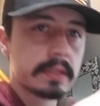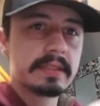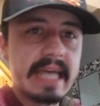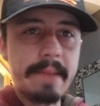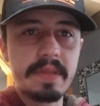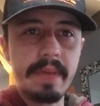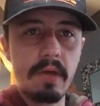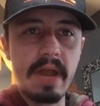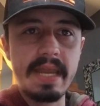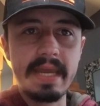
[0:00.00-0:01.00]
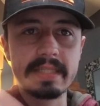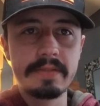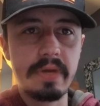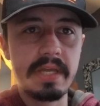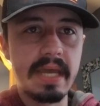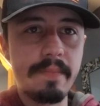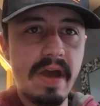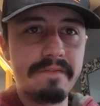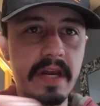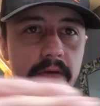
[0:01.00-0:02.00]
Tap the bell right next to it. You get
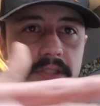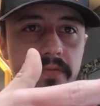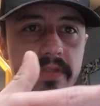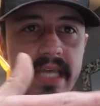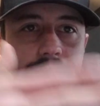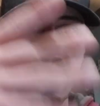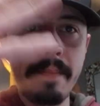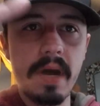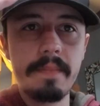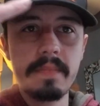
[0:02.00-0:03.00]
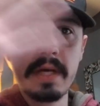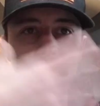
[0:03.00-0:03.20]
my videos as soon as they pop up.